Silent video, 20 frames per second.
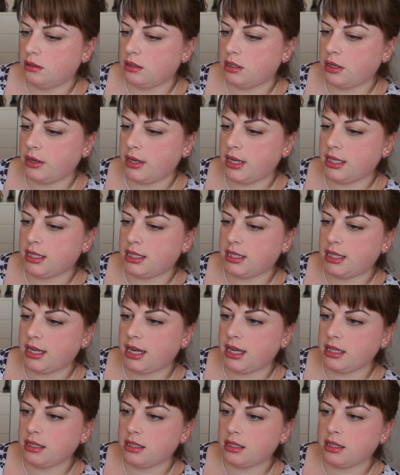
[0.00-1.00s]
So it
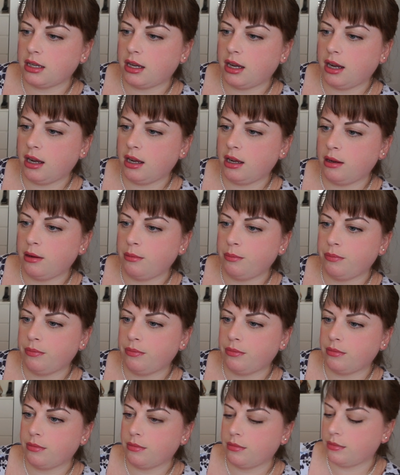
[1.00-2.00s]
says
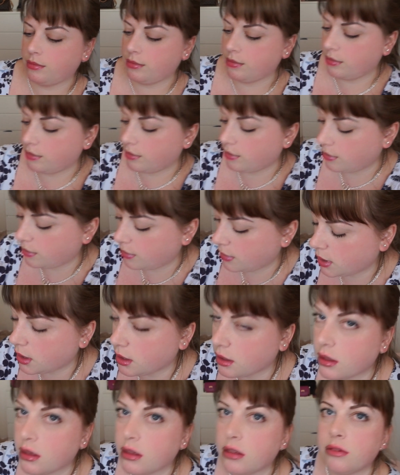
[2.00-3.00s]

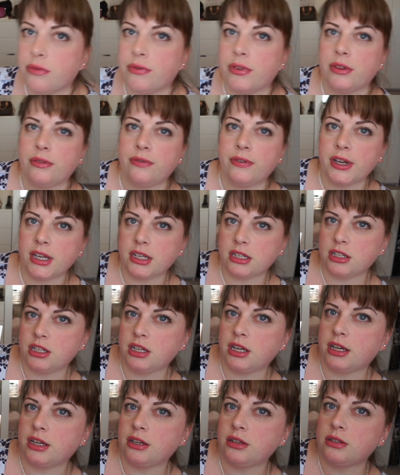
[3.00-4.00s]
for the first
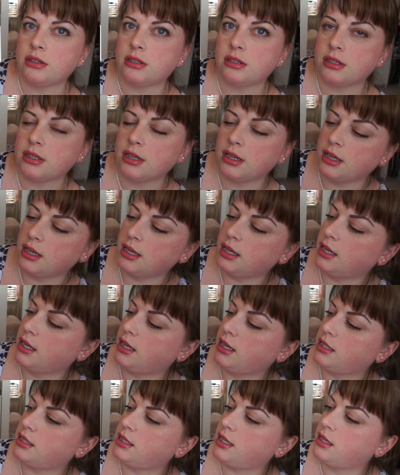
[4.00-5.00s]
use,
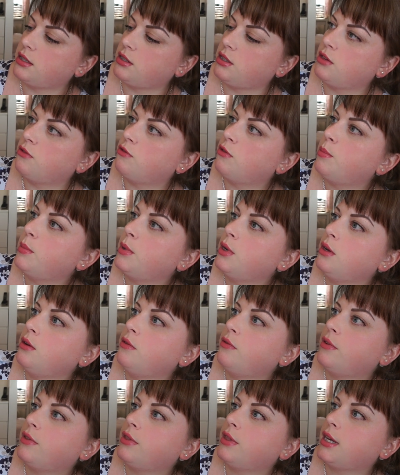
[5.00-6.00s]
it says you
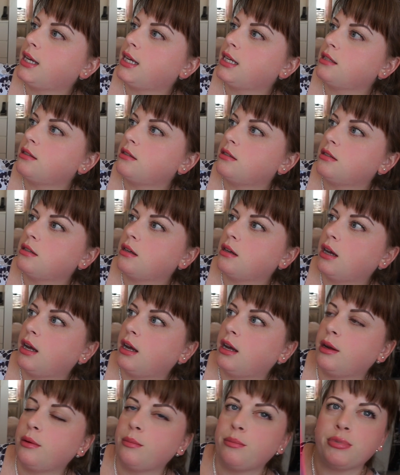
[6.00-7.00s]
remove this
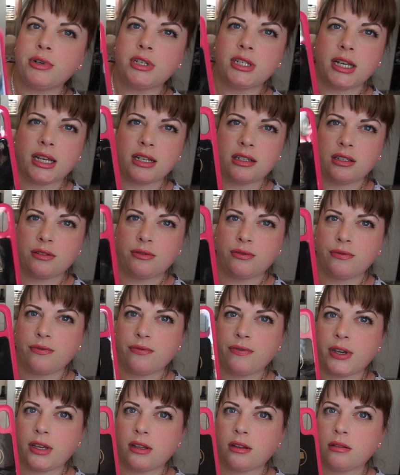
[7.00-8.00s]
protective
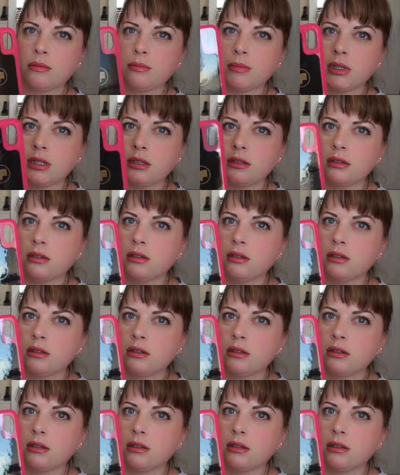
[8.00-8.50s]
film.